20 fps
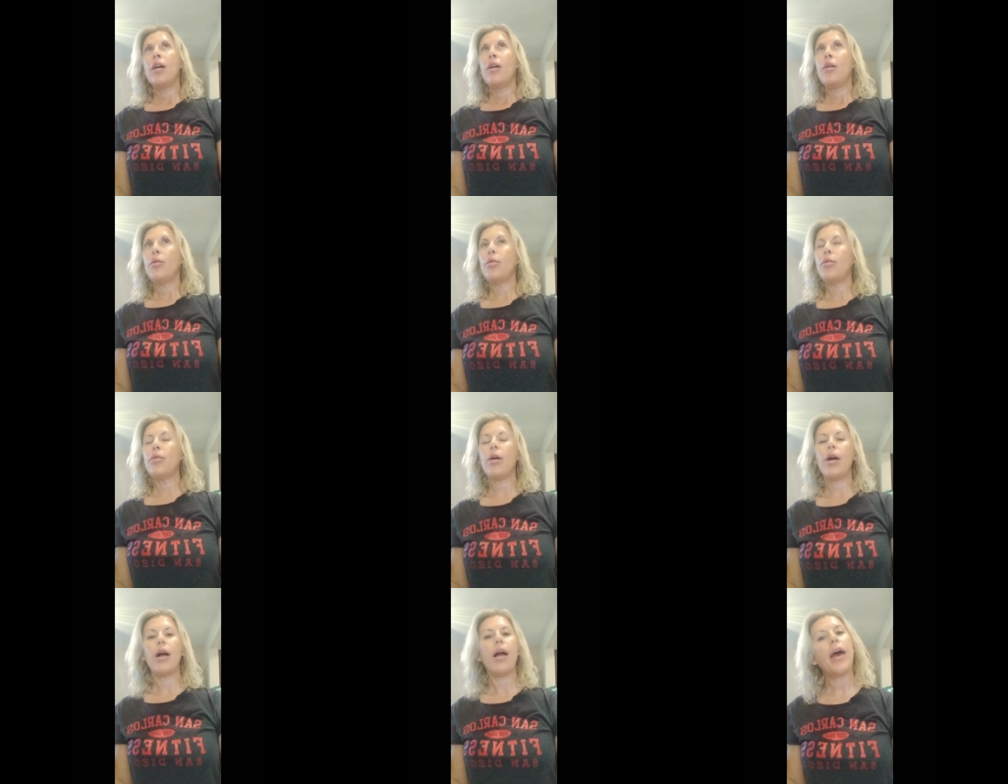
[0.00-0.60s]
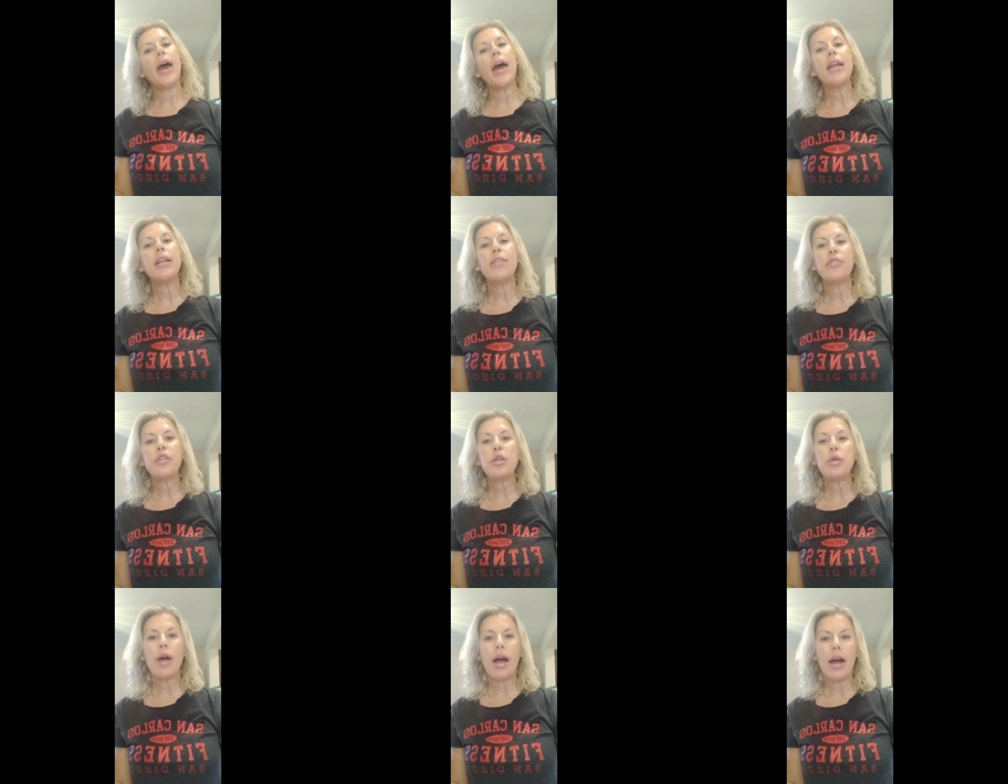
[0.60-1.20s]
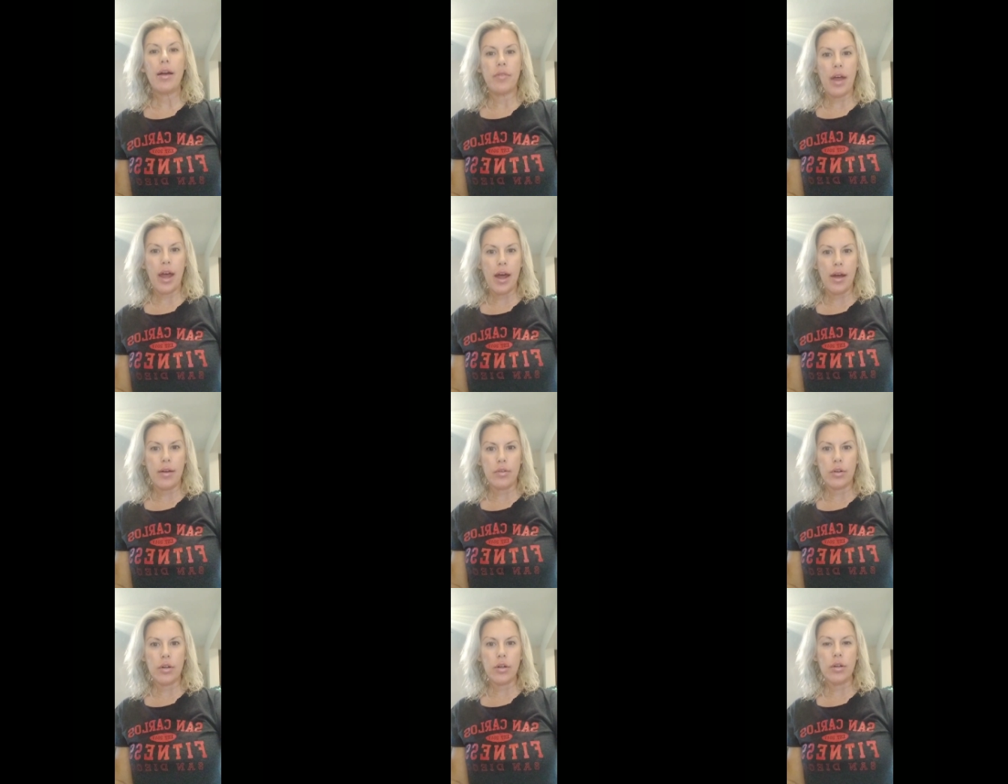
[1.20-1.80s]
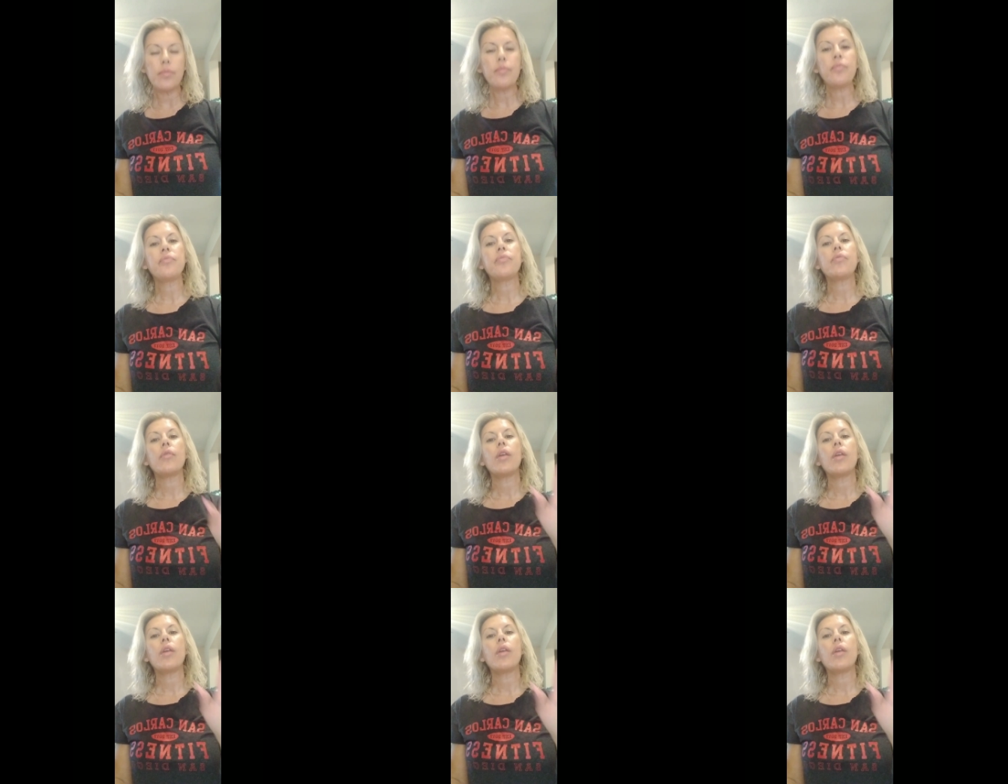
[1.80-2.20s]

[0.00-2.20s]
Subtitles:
Whew. And if you have ever